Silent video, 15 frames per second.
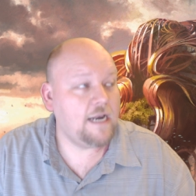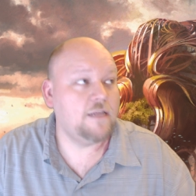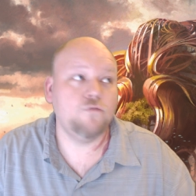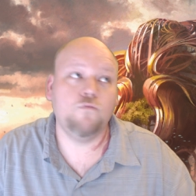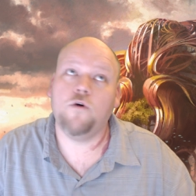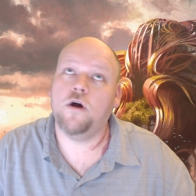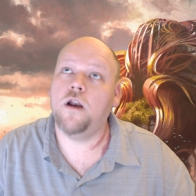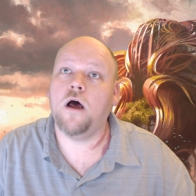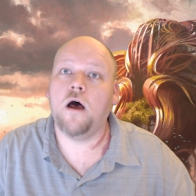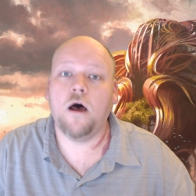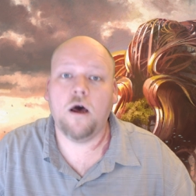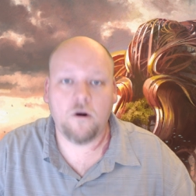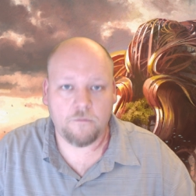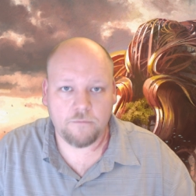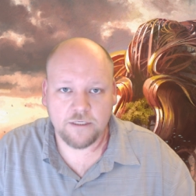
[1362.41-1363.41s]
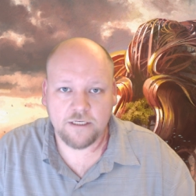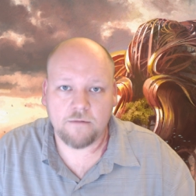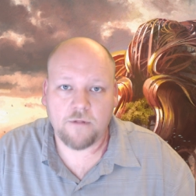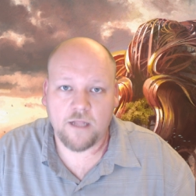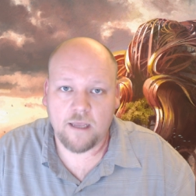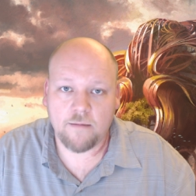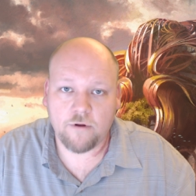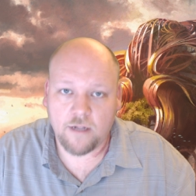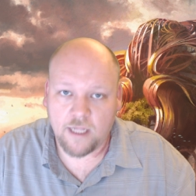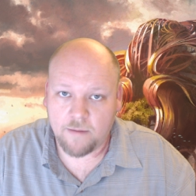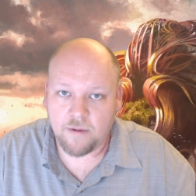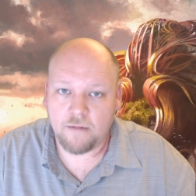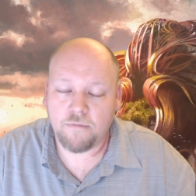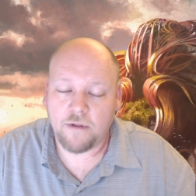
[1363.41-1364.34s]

is 100% playable and limited.